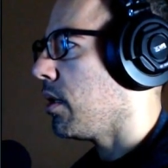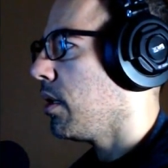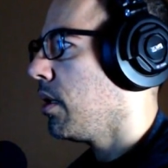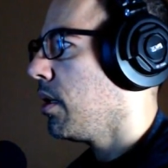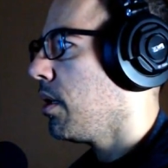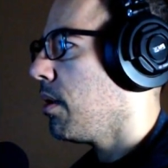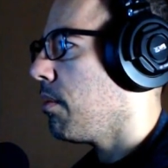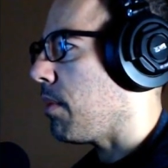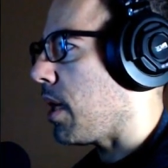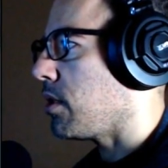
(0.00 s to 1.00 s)

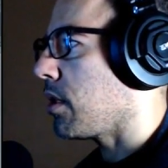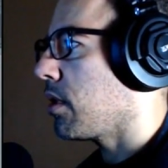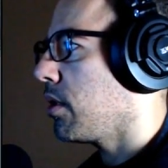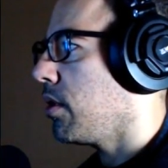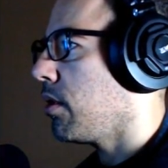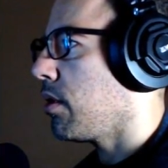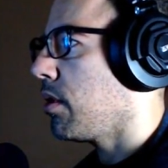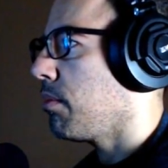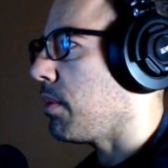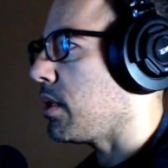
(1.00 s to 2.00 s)
magic cure
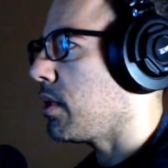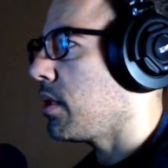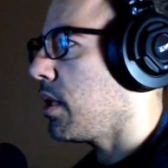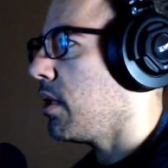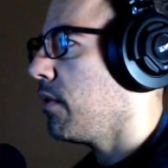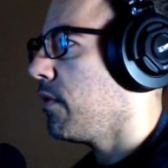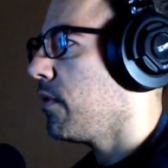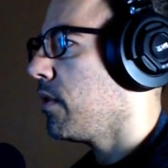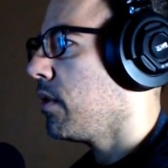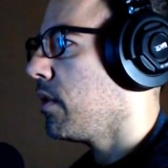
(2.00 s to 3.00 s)
myself
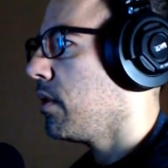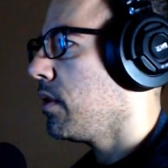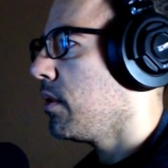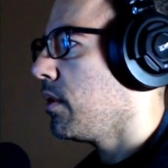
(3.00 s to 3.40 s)
so I